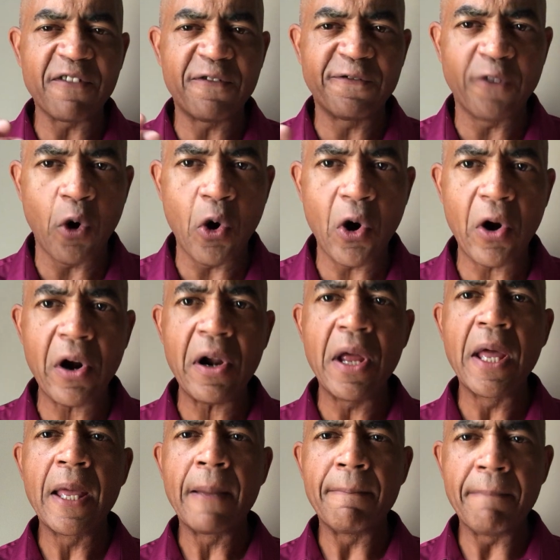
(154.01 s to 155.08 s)
4
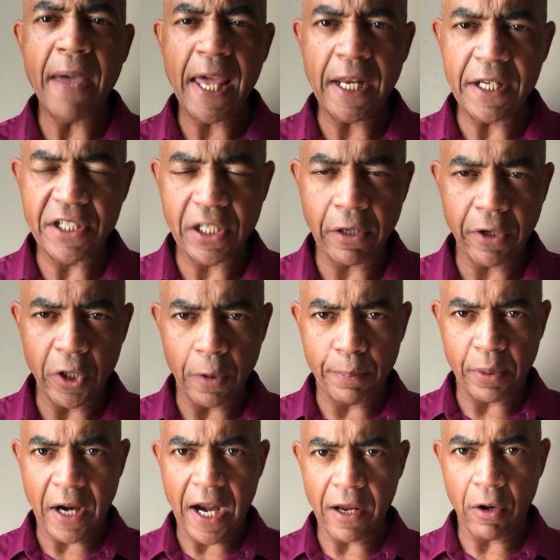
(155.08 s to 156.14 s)
managerial
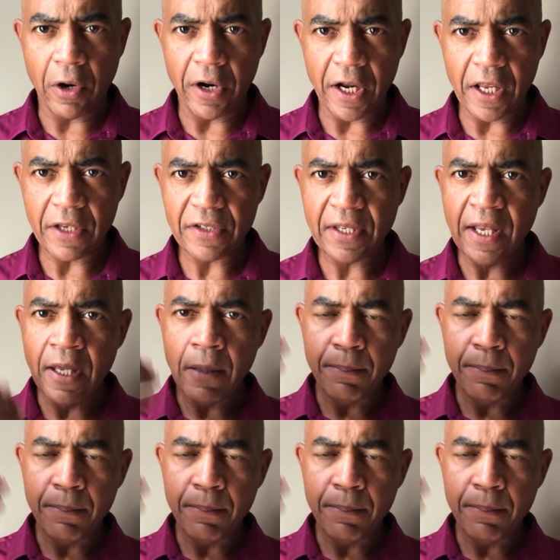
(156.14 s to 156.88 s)
priorities.